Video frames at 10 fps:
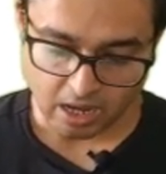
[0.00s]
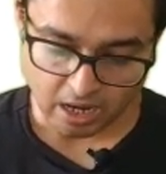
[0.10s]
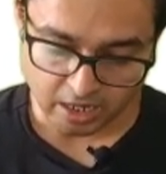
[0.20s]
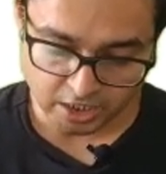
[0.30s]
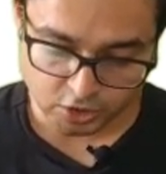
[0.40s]

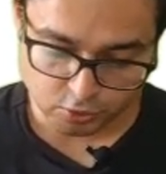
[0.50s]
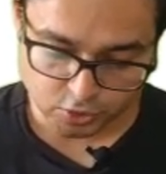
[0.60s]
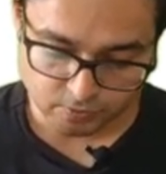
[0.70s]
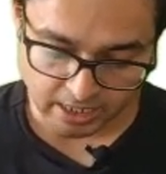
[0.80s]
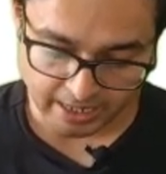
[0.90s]

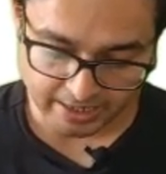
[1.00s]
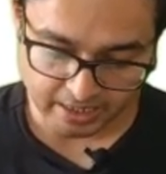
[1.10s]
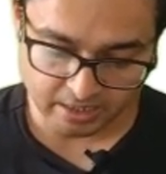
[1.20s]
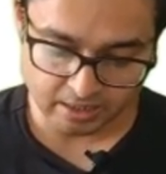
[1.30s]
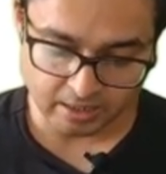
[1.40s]
Unusual
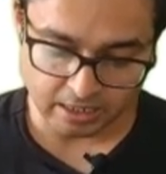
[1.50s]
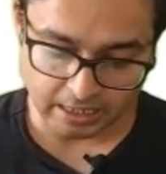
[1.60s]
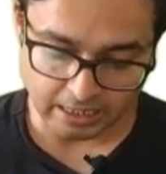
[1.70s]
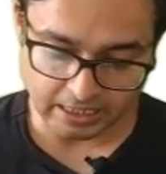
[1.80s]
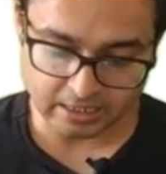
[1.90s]
headache
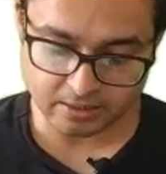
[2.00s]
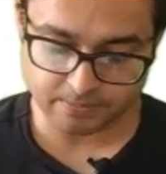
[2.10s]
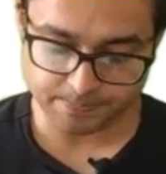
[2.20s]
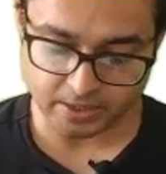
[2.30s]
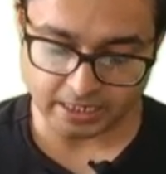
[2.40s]
like
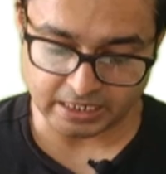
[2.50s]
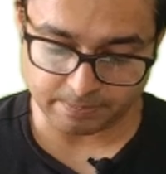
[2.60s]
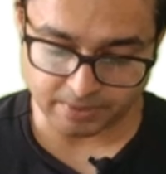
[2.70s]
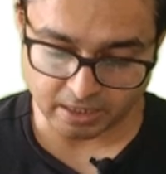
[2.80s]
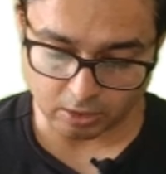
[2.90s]

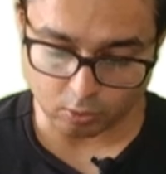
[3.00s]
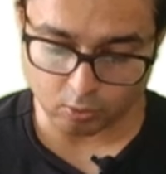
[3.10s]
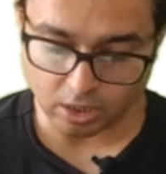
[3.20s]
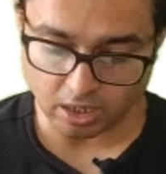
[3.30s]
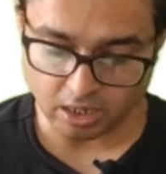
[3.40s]
atypical
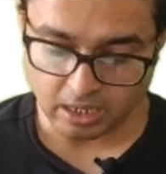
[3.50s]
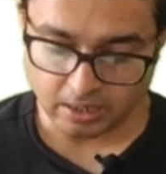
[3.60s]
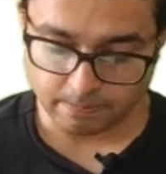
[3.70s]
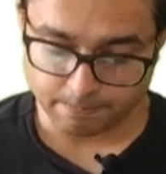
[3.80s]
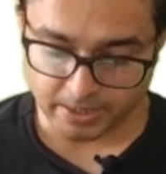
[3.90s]
aura,
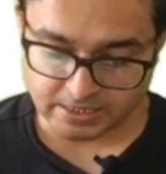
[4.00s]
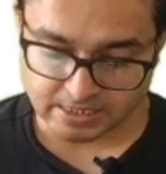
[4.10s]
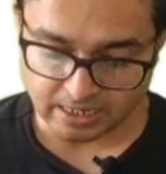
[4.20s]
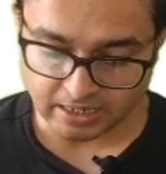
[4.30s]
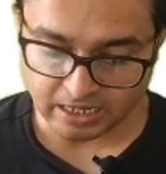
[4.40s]

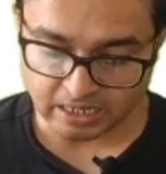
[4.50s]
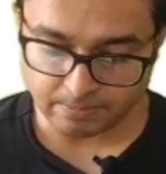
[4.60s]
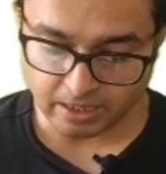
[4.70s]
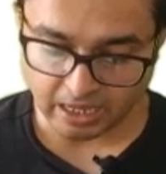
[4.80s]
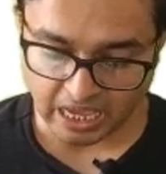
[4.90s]
basilar
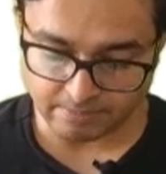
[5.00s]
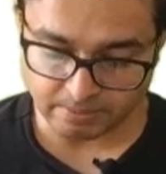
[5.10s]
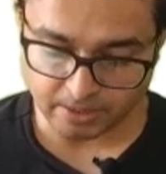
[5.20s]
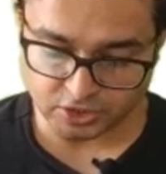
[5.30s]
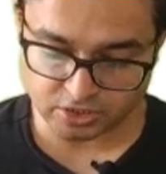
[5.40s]
type,
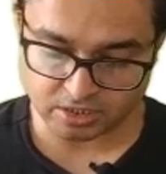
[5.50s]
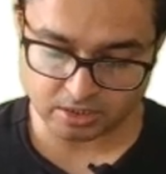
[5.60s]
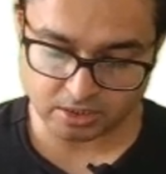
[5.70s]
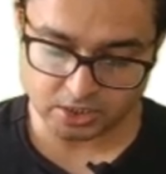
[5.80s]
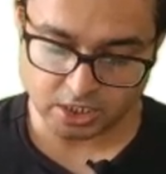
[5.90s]
hemiplegic,
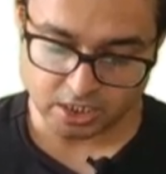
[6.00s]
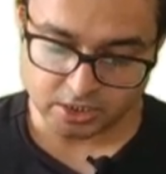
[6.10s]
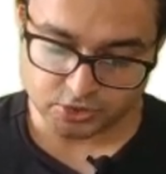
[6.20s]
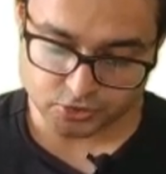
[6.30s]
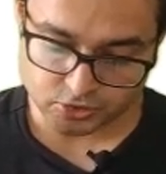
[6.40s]

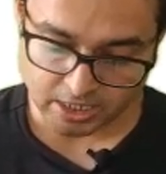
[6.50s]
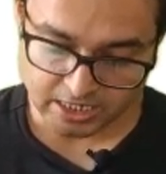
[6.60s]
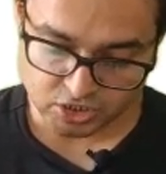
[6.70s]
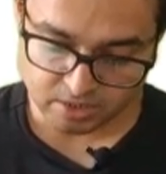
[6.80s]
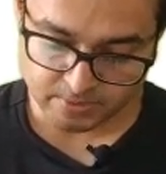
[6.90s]

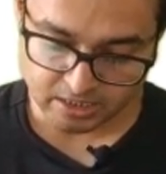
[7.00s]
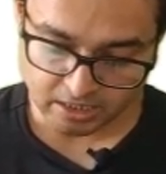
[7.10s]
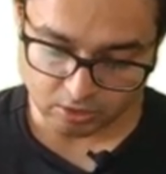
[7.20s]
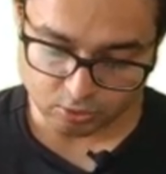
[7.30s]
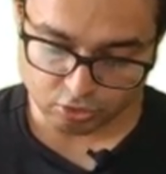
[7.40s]

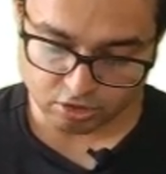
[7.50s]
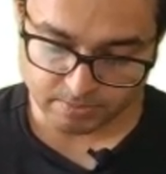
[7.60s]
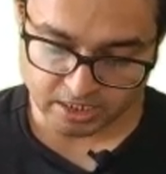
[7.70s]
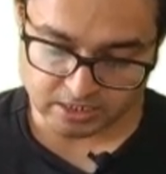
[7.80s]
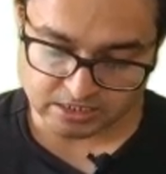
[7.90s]
trigeminal
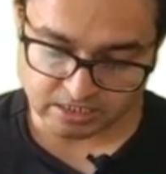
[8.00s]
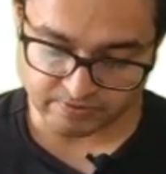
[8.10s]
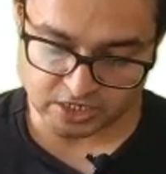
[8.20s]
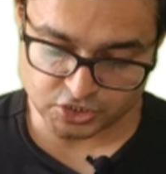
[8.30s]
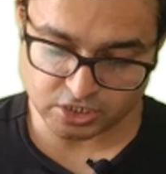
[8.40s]
autonomic
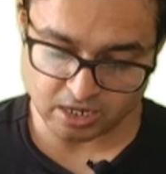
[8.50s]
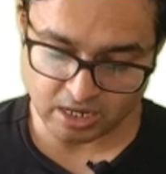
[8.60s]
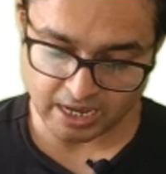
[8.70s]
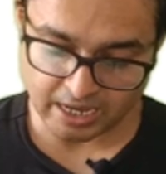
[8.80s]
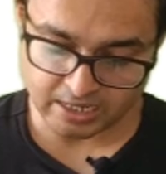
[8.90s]

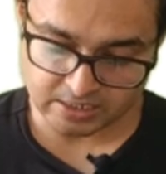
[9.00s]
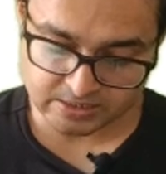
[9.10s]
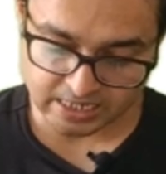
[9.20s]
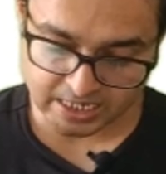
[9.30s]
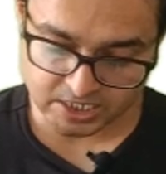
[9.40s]
cephalgia, and
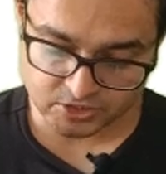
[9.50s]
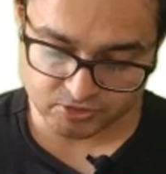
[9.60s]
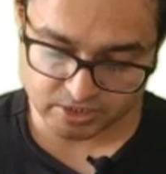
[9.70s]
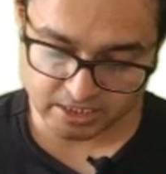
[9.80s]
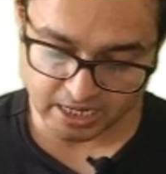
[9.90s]

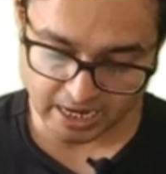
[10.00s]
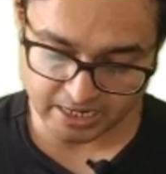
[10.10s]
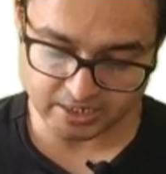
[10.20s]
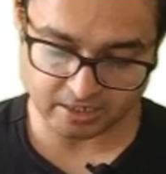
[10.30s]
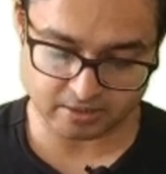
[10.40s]
secondary
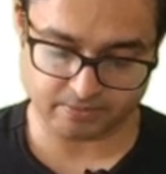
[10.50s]
headache.